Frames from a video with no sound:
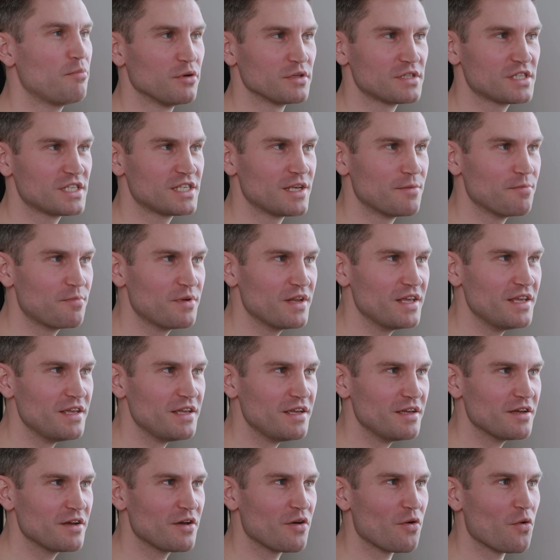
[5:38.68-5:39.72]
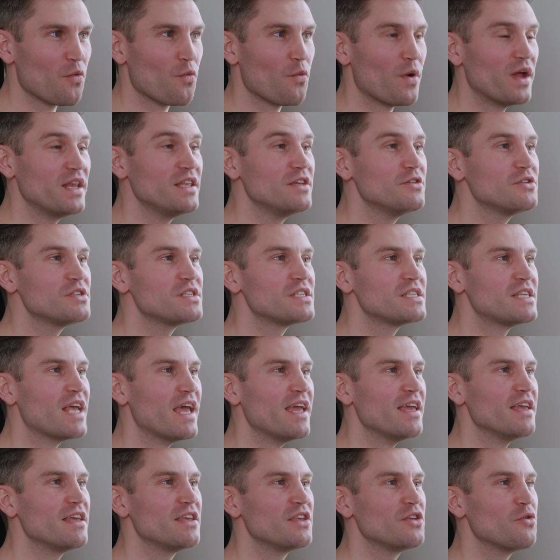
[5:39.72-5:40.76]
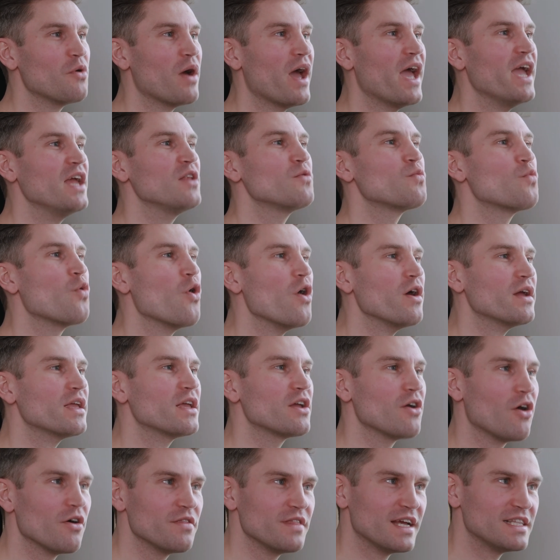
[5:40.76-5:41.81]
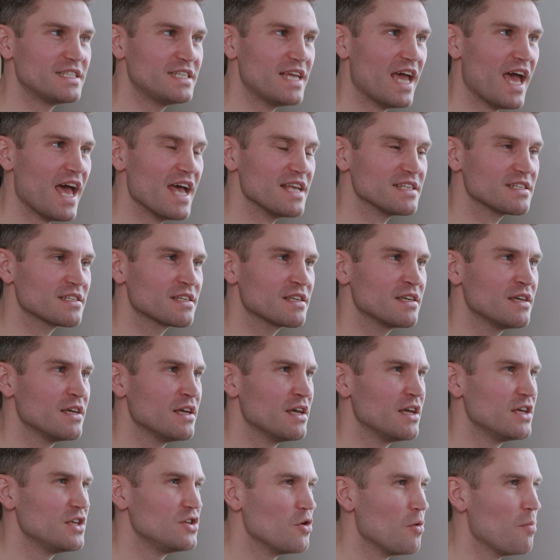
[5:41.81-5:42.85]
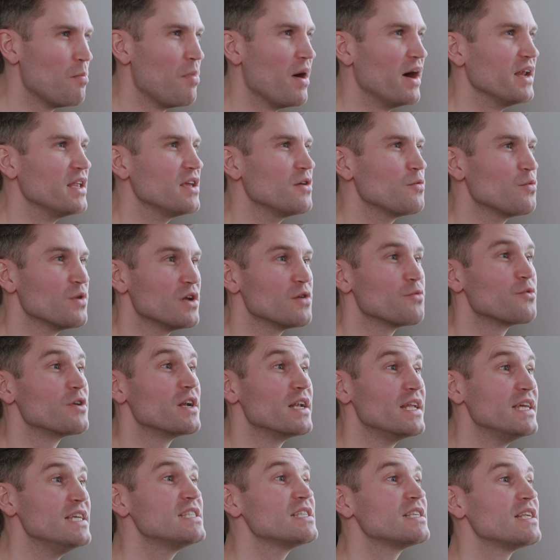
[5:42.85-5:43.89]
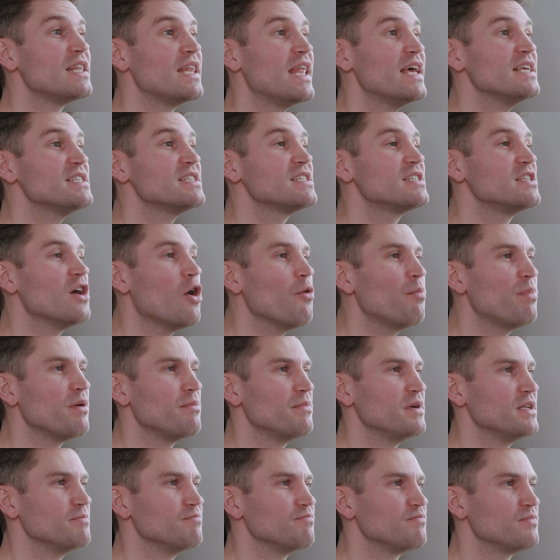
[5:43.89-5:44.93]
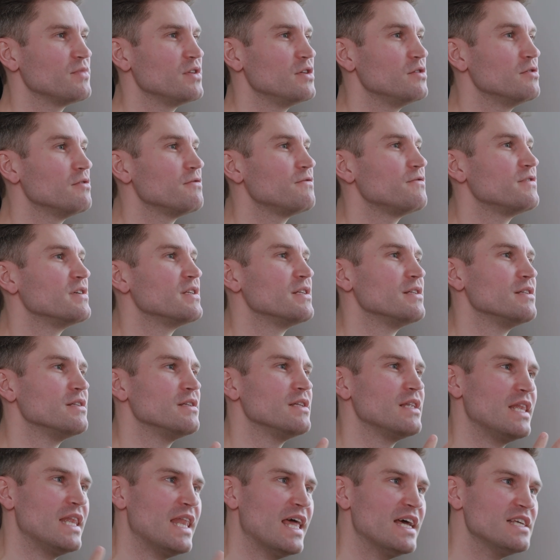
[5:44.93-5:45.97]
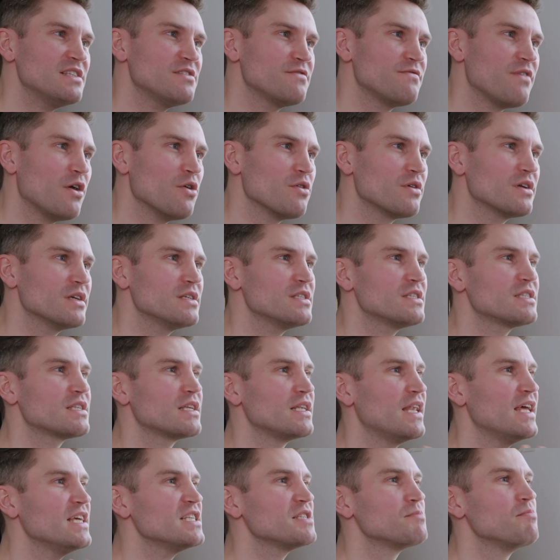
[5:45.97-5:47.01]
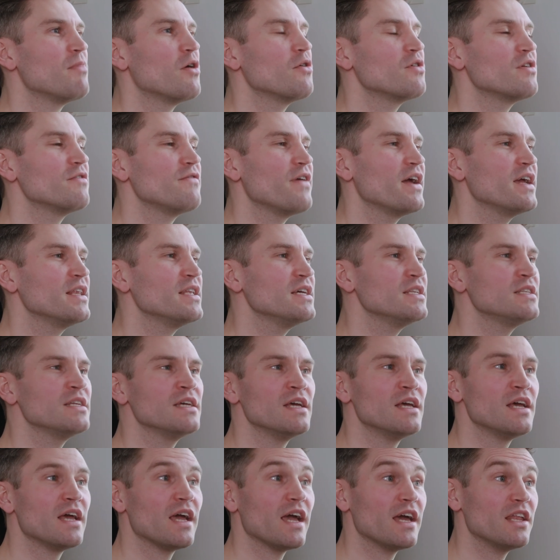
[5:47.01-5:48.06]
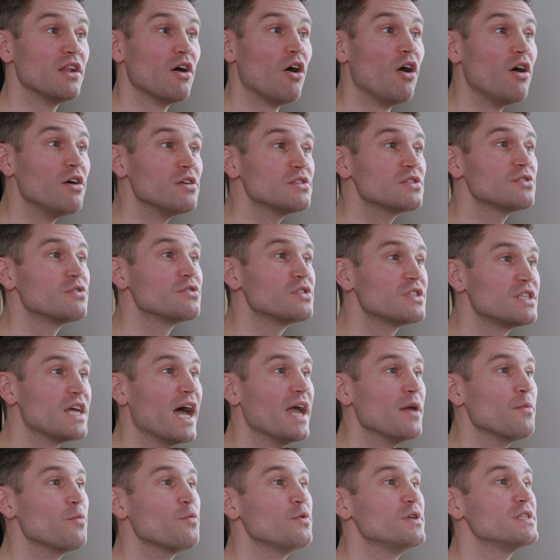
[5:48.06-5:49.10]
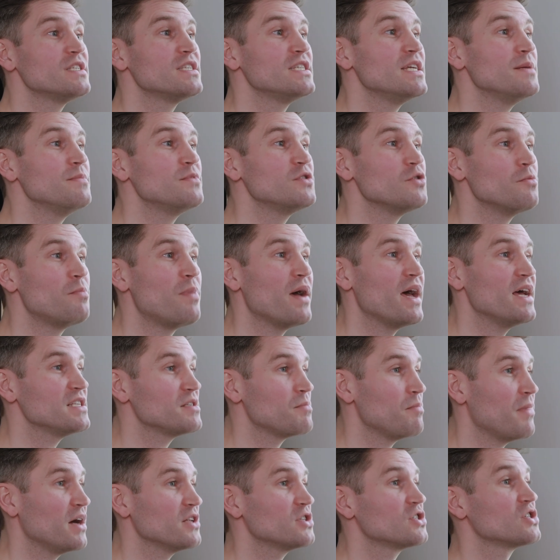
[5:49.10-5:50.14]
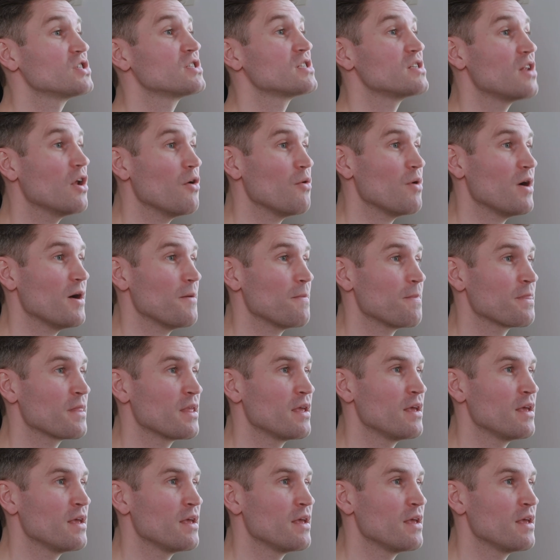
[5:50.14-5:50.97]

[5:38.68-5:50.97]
Put simply, when you say you hate working on that task, your body will release less dopamine. You'll feel less focused, less motivated, and also time will seem to pass much slower.